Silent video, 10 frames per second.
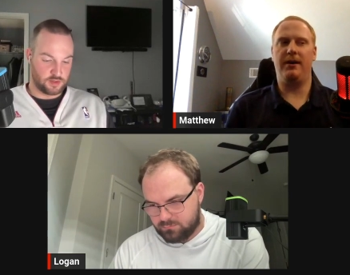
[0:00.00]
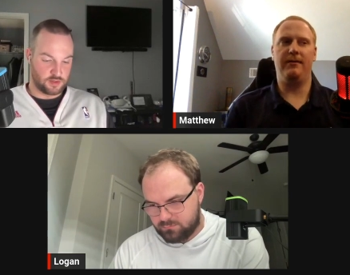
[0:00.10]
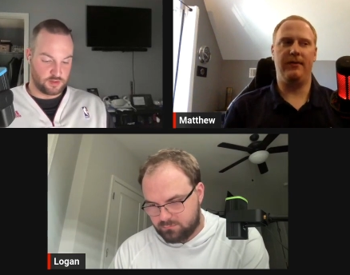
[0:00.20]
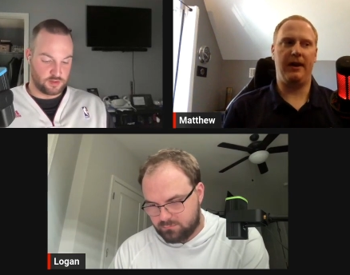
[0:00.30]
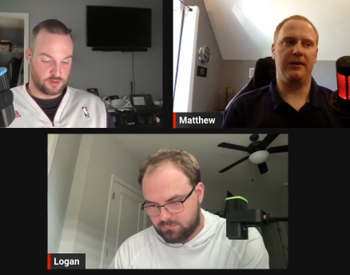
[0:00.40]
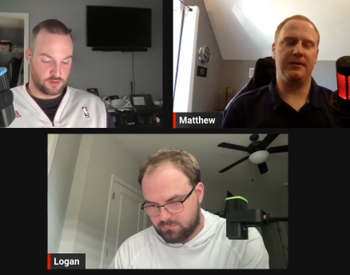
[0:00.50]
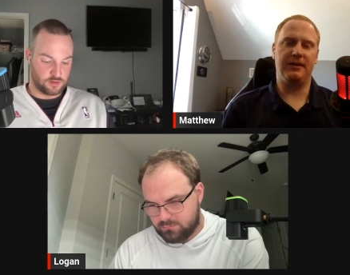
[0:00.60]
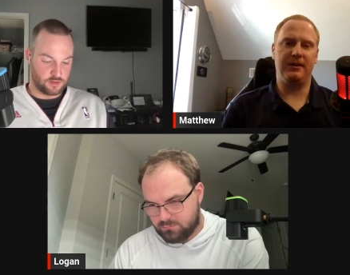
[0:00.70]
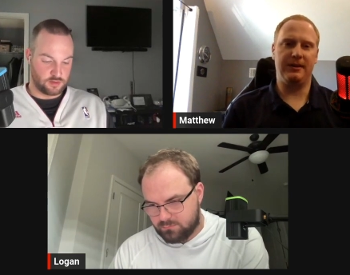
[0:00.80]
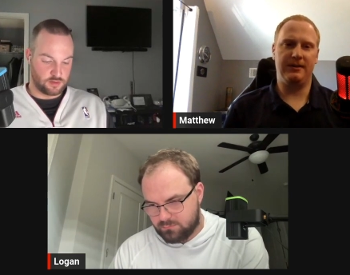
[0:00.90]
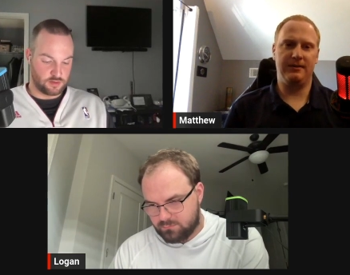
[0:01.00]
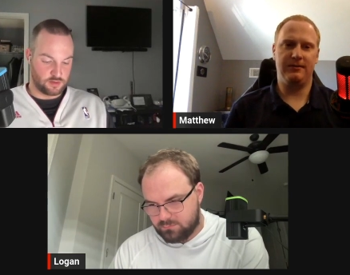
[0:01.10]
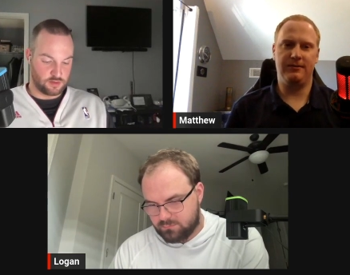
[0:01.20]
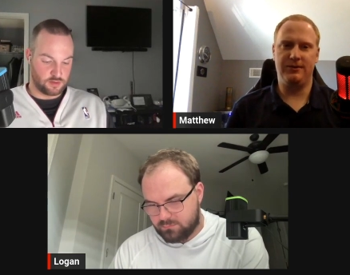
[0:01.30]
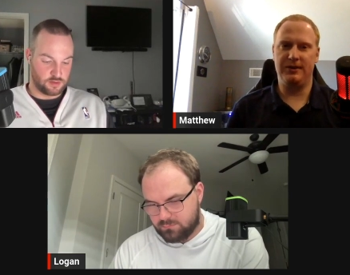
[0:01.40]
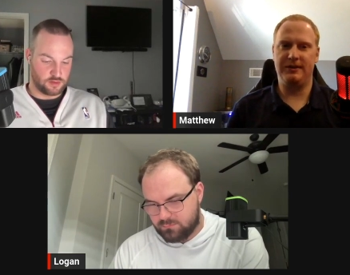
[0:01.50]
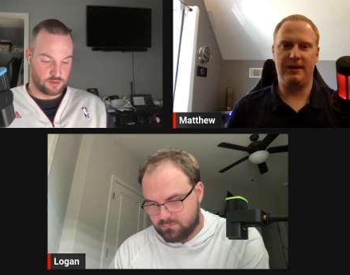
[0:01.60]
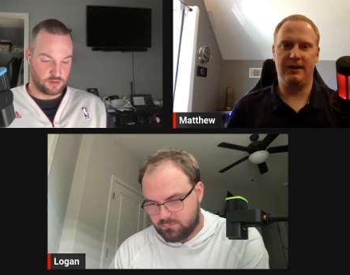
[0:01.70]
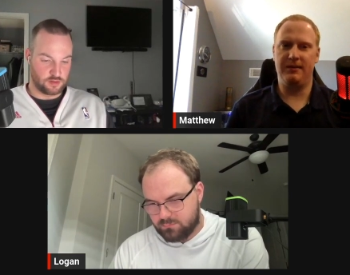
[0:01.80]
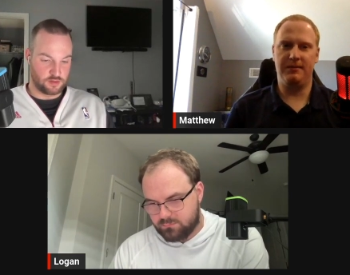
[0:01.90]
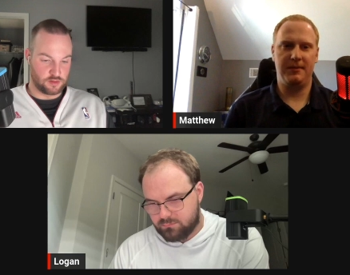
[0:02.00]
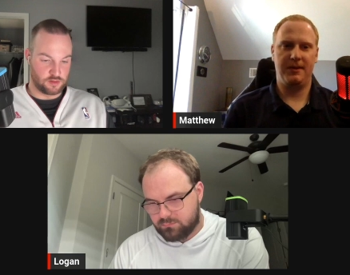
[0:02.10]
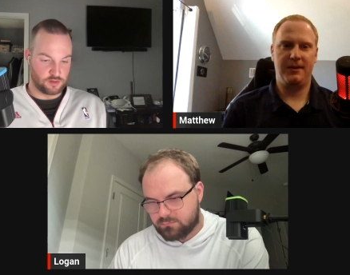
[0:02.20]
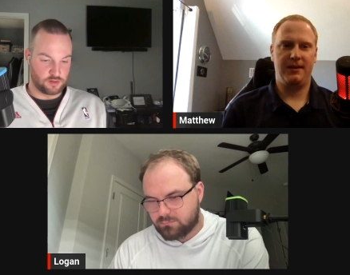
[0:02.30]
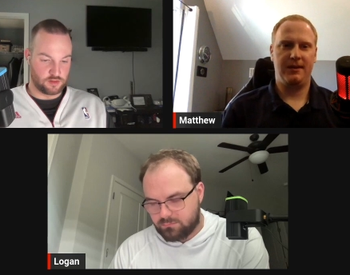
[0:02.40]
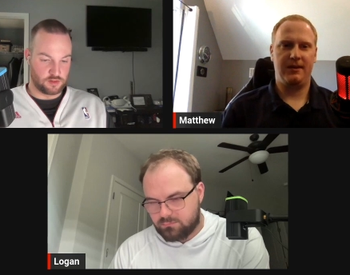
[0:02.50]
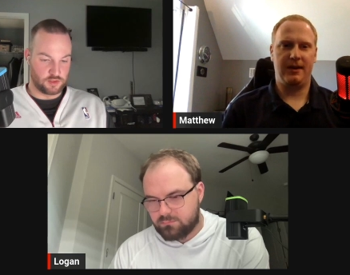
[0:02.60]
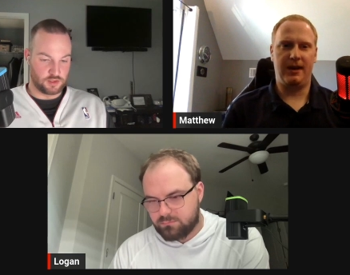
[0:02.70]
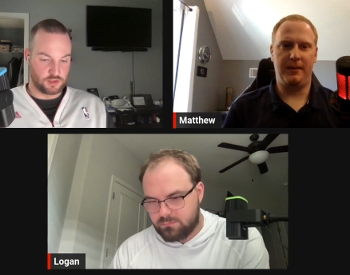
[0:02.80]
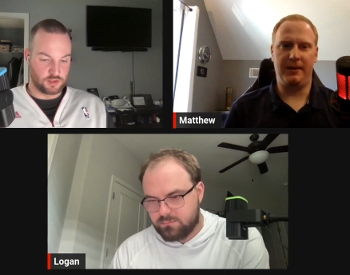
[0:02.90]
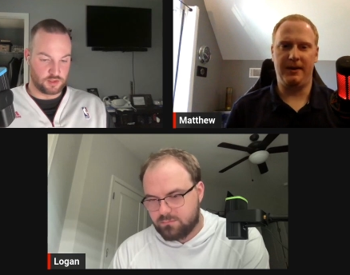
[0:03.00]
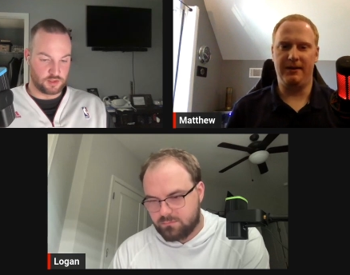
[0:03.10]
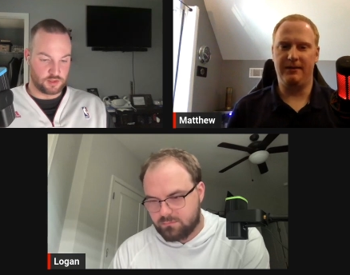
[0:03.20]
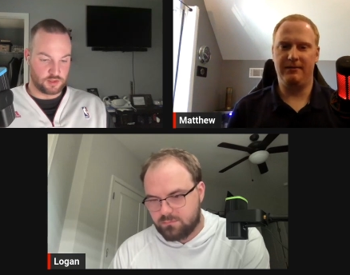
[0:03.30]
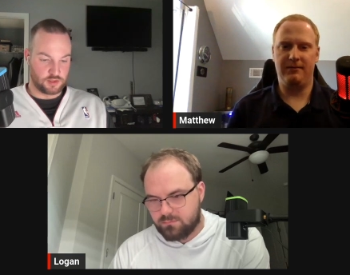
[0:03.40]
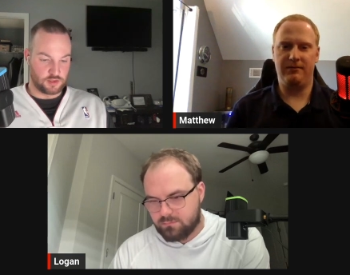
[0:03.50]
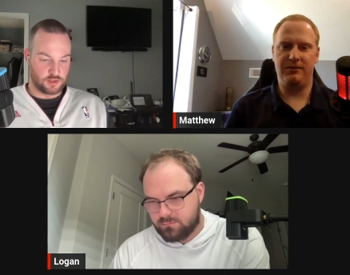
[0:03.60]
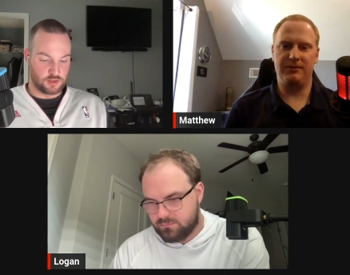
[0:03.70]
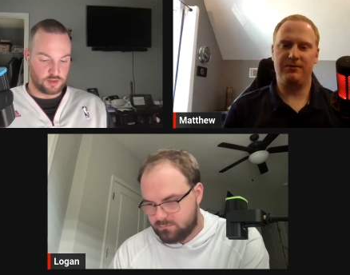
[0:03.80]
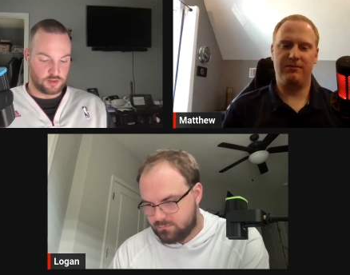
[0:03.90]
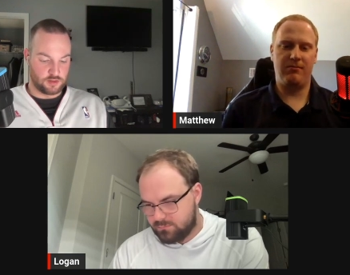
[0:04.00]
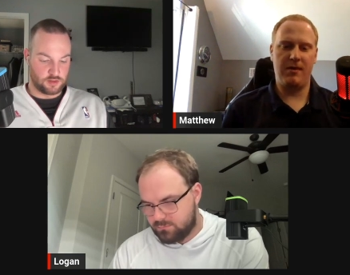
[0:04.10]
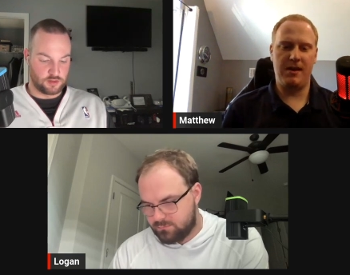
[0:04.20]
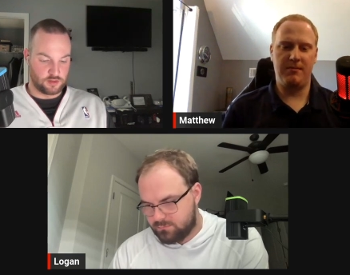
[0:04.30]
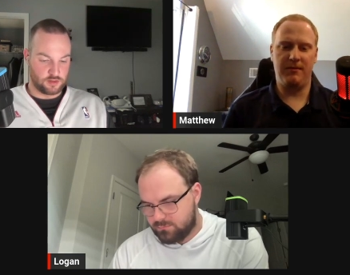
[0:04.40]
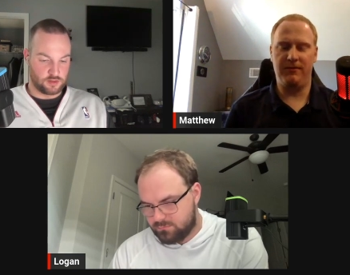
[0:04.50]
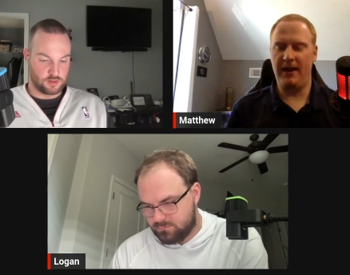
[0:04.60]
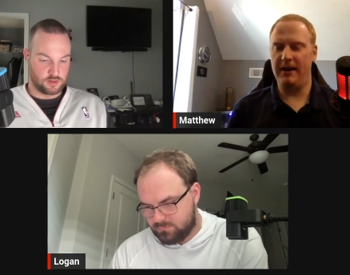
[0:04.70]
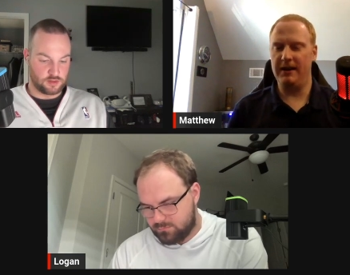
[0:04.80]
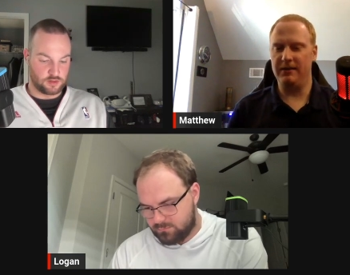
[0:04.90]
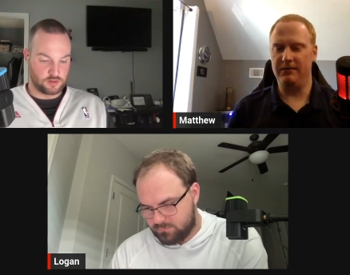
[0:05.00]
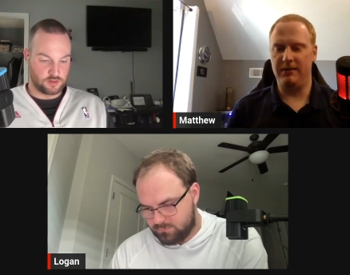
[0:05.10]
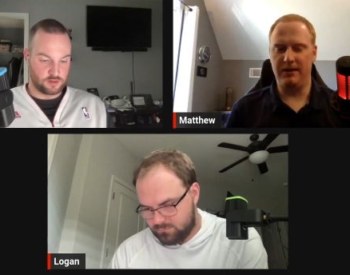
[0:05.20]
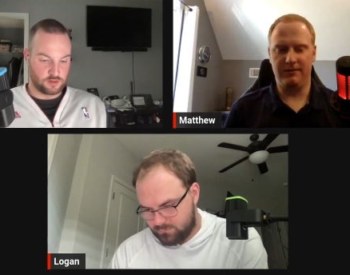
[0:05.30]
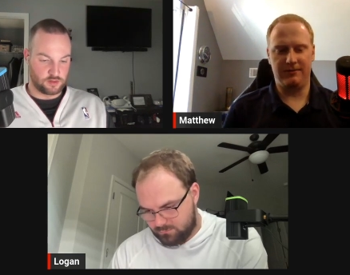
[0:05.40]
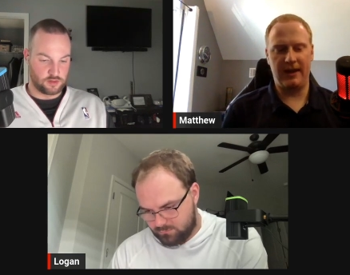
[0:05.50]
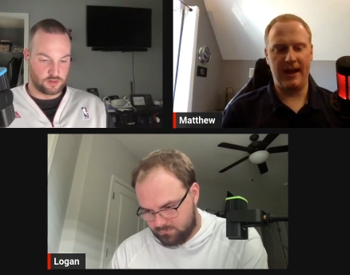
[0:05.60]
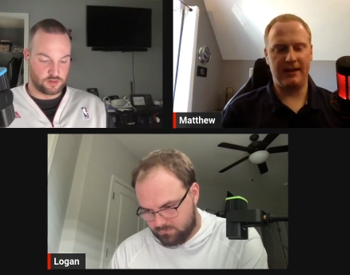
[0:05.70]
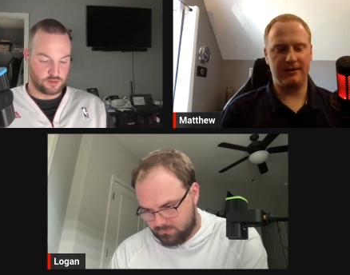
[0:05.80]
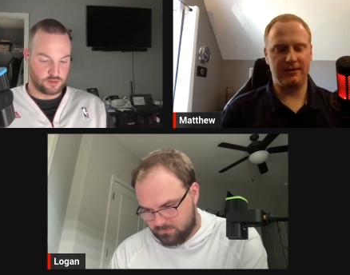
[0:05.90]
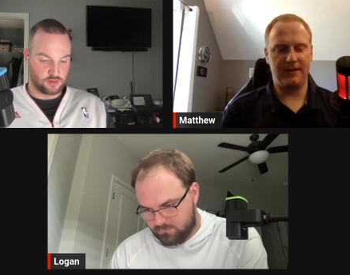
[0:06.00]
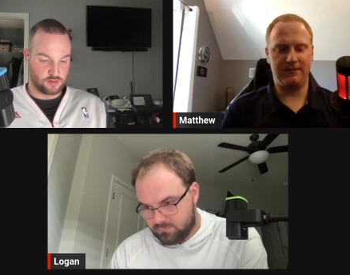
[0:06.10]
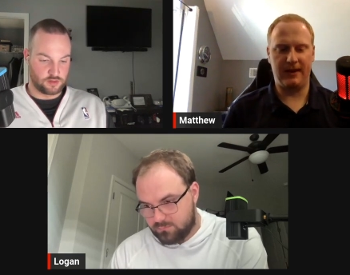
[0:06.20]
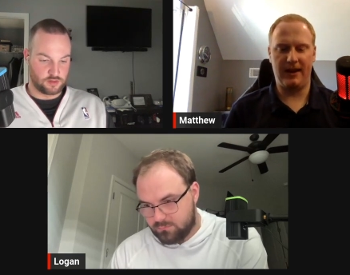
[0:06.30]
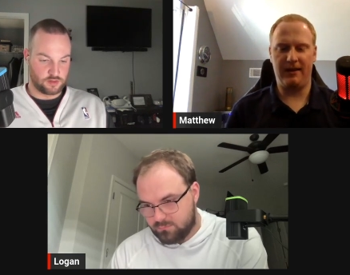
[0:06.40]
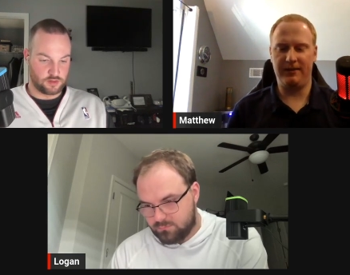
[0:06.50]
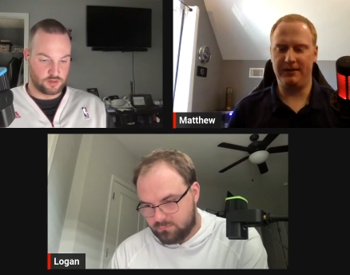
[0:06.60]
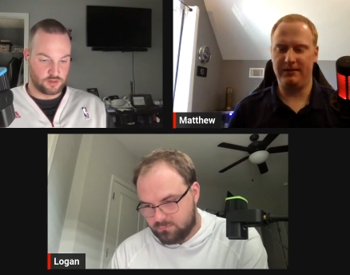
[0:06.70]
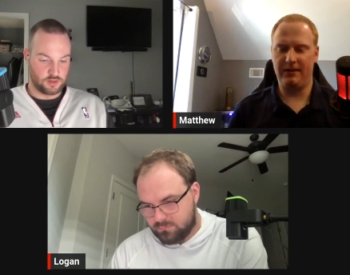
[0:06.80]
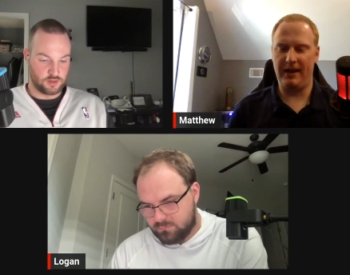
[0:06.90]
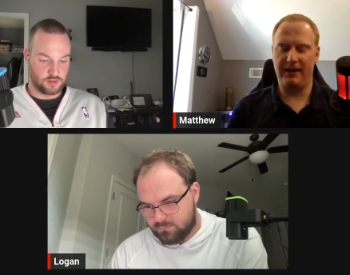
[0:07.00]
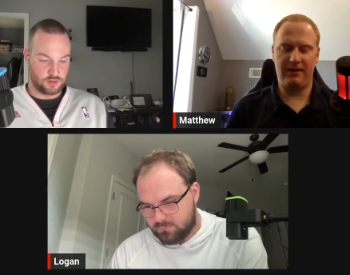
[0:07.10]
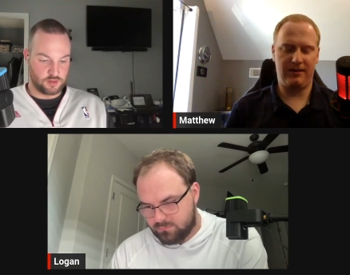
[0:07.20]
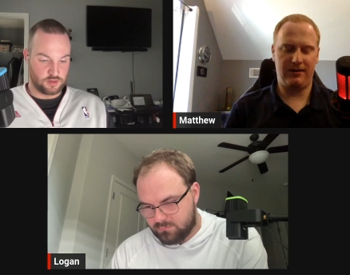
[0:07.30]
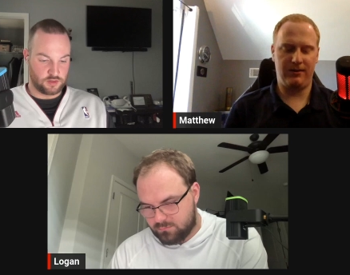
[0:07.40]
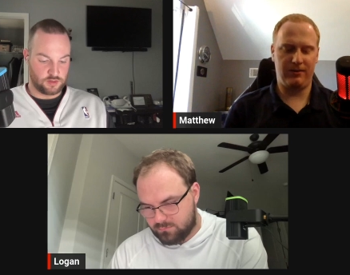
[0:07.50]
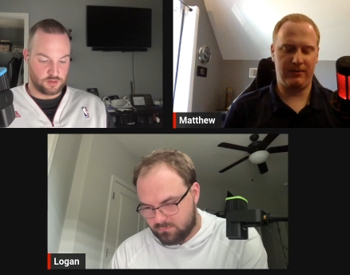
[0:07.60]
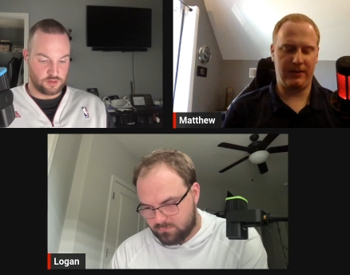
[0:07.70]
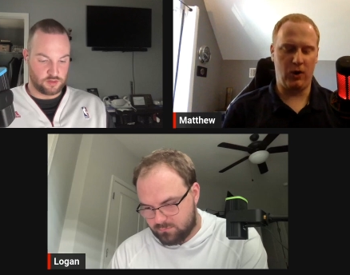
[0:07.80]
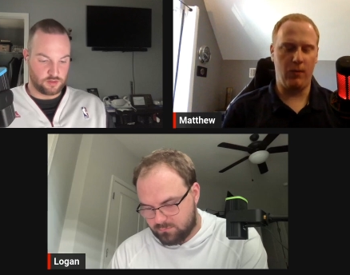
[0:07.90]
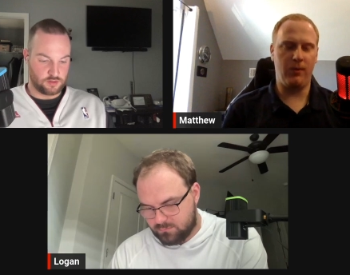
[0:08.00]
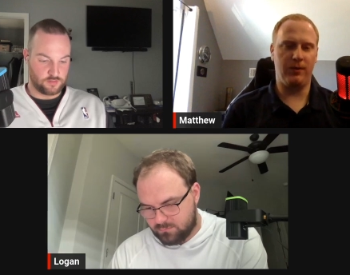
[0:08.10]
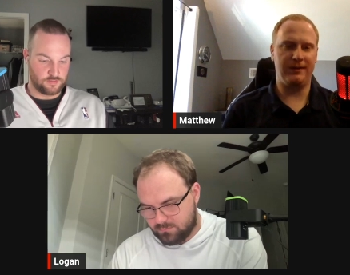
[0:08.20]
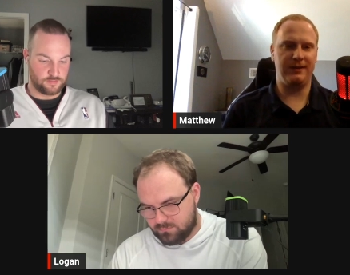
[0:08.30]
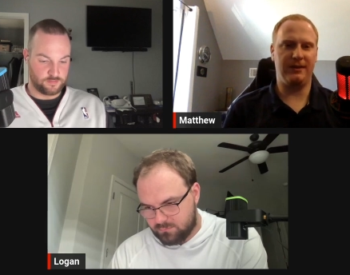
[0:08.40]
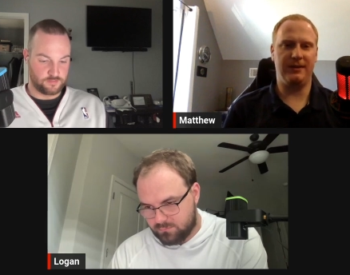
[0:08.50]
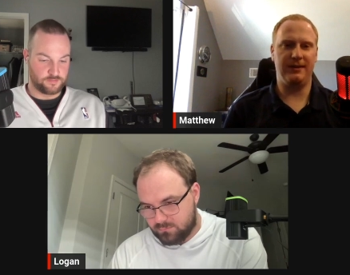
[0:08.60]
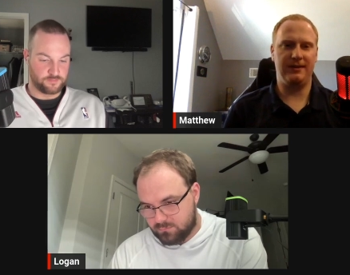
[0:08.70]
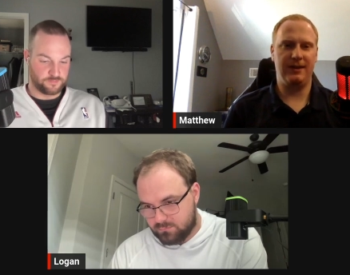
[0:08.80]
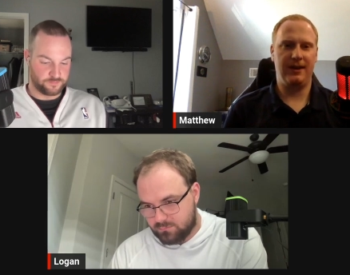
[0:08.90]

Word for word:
Speaker 1: a Vader series. Just him. I mean, just him invading and taking stuff down, and like the Obi-Wan series.